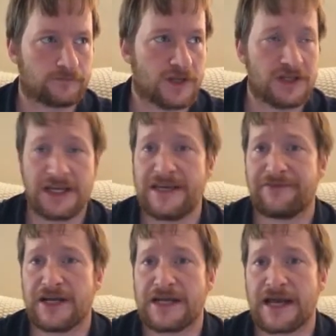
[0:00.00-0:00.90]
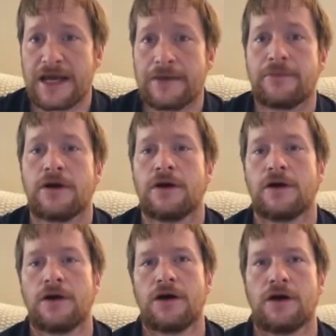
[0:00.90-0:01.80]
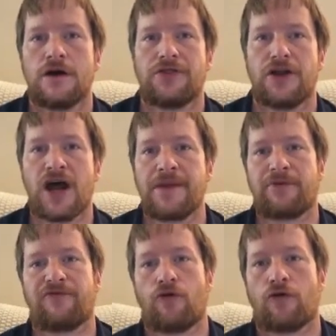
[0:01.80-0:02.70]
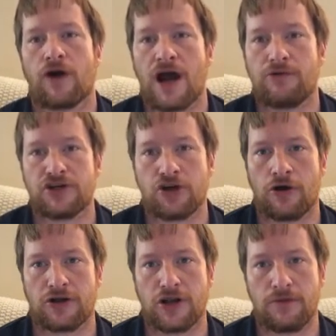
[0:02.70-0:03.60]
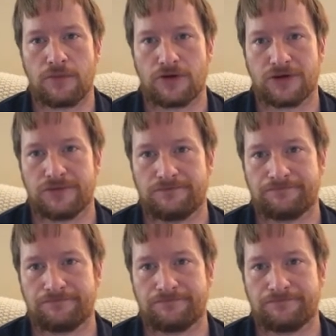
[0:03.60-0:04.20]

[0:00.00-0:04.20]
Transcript: the evening game. The night before, I would chart the numbers.